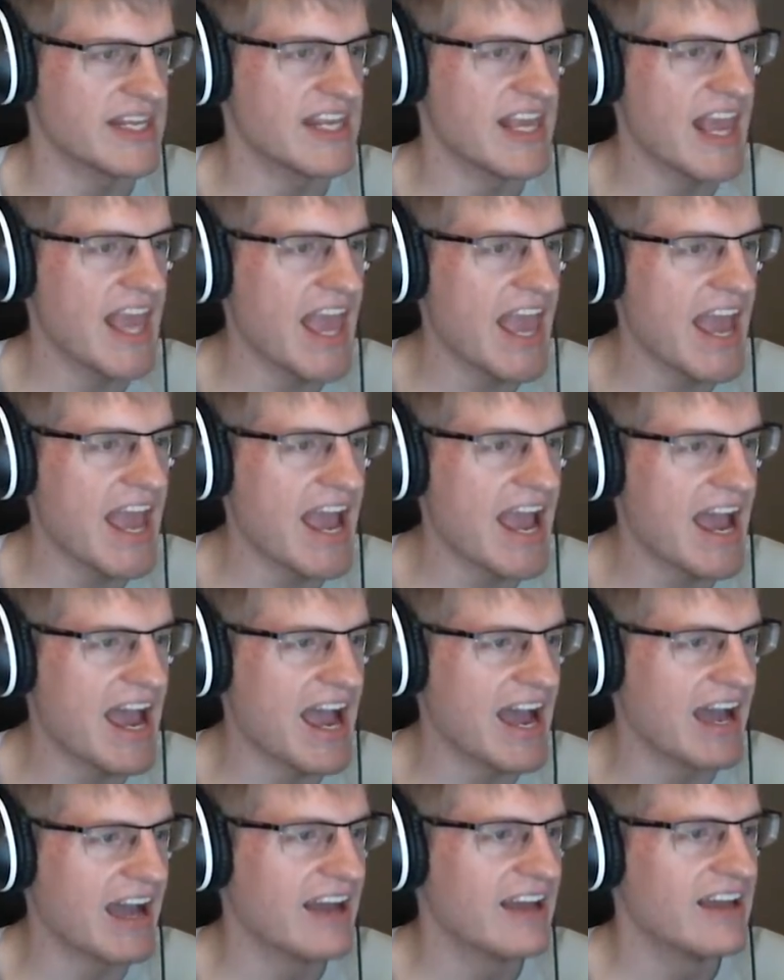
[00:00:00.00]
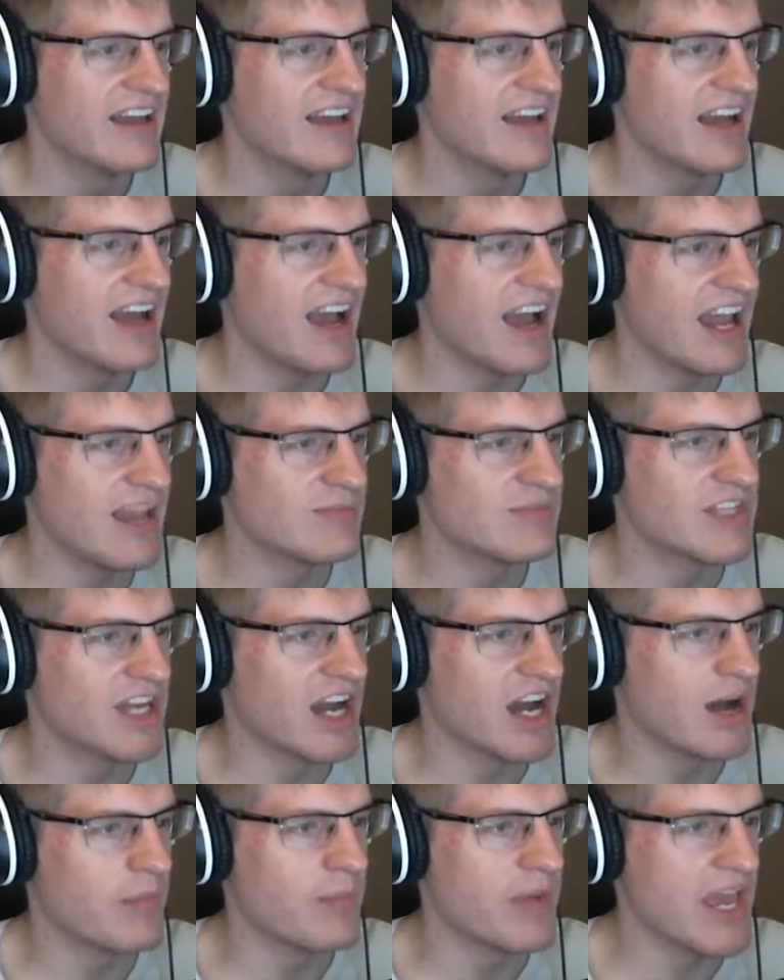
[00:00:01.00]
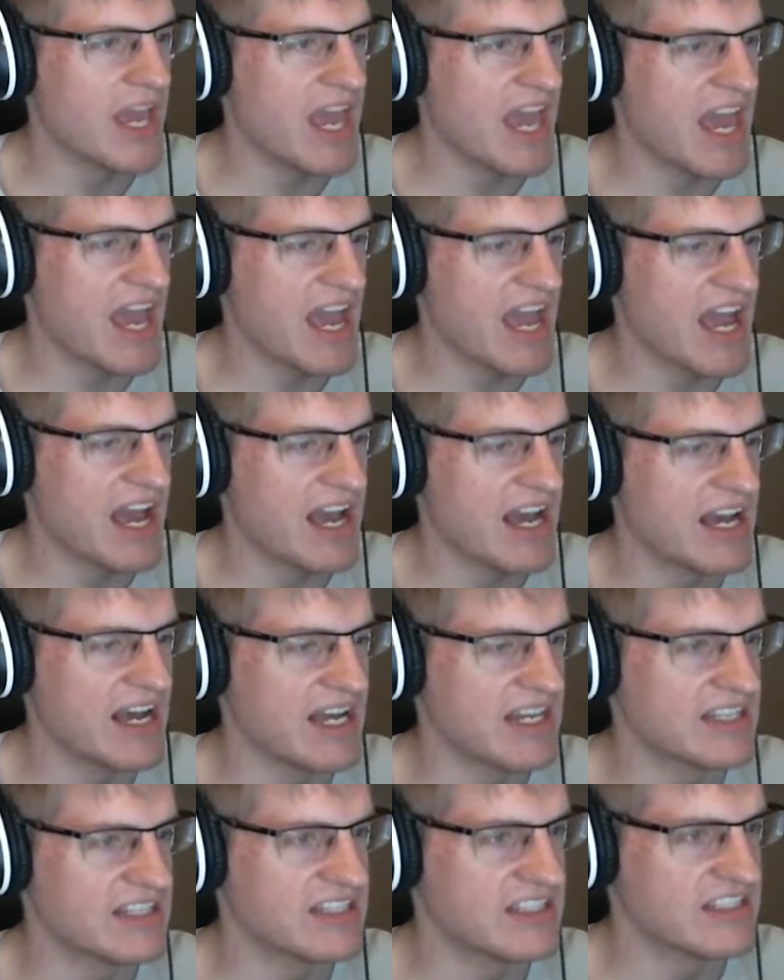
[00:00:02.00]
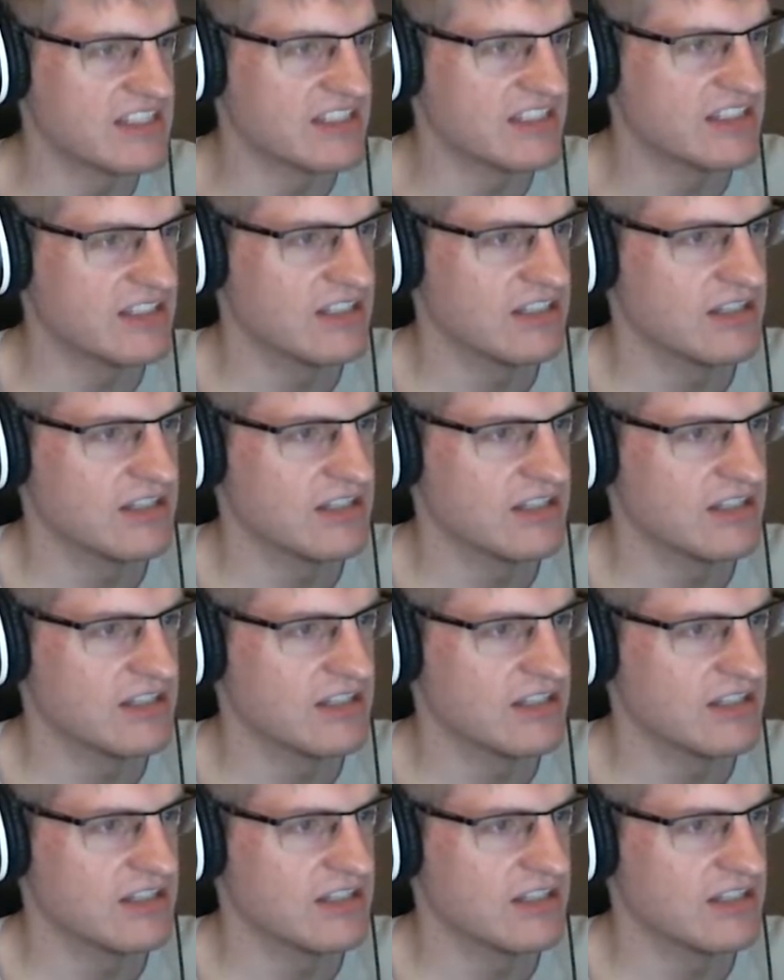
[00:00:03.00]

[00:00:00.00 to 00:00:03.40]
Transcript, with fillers: Yeah, I'm the best.